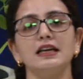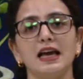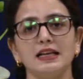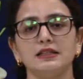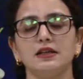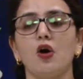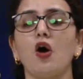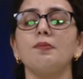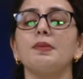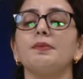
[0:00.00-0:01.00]
Yes,
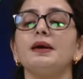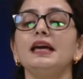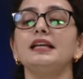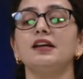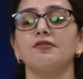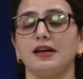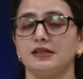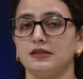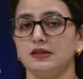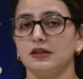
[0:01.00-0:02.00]
or maybe
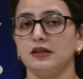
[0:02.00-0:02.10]
eitherwise.